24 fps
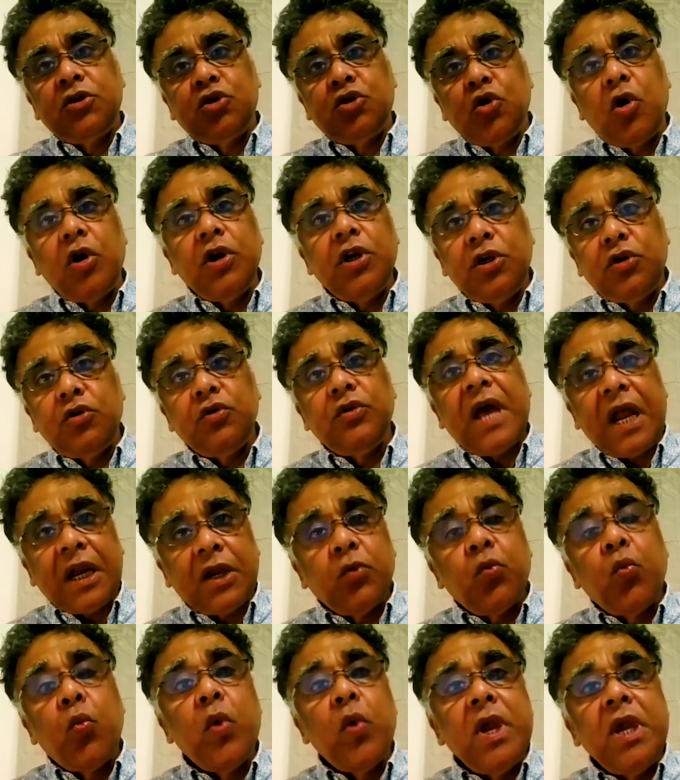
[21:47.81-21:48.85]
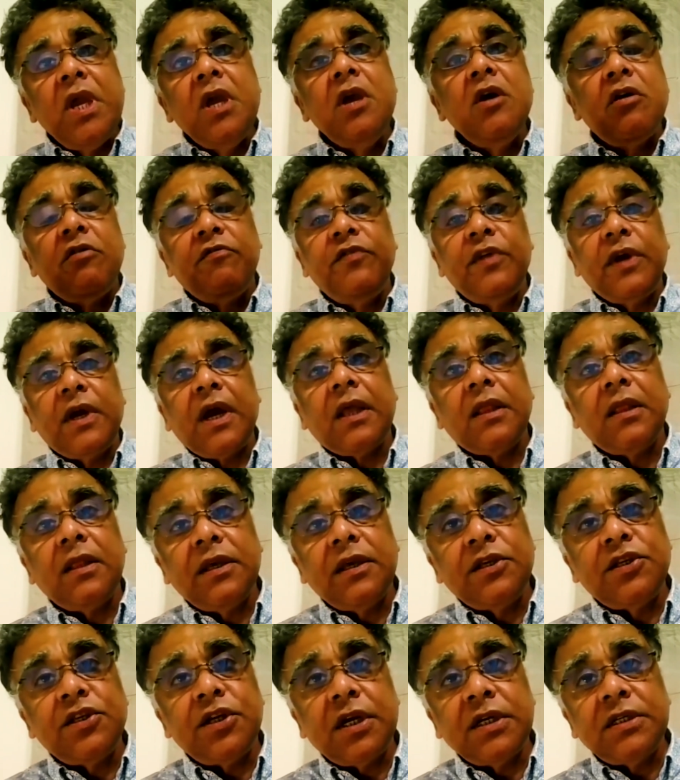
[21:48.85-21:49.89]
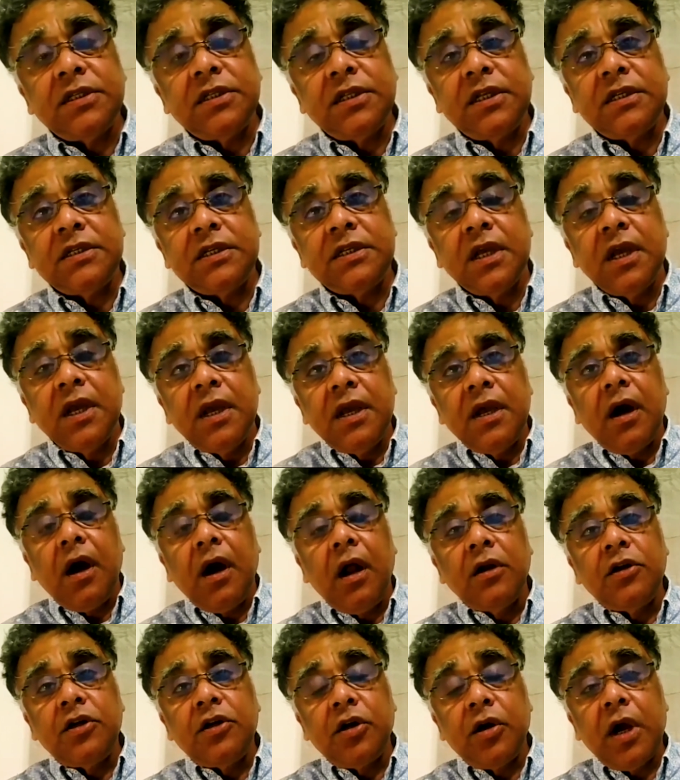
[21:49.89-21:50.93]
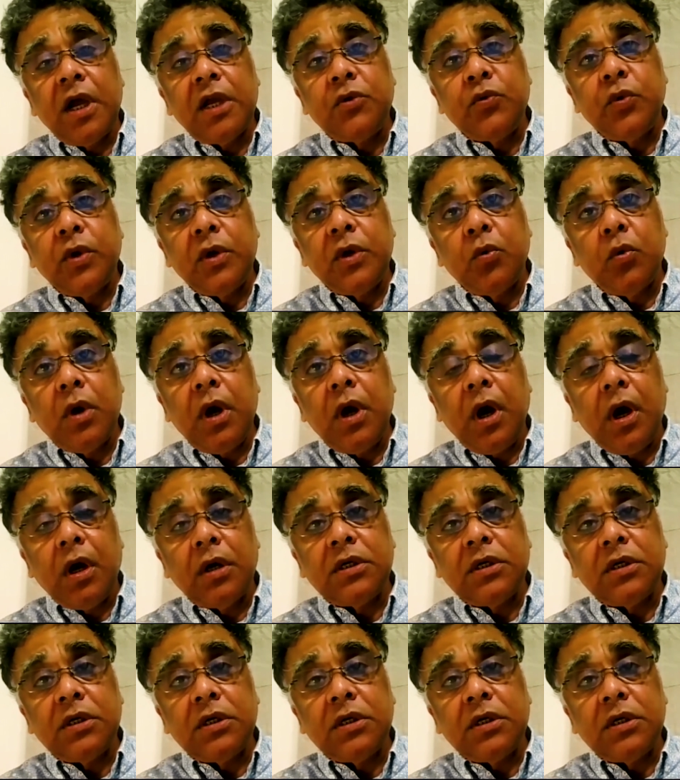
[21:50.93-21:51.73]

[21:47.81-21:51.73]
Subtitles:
drawn to that wing of the Catholic Church, this ultra-right wing.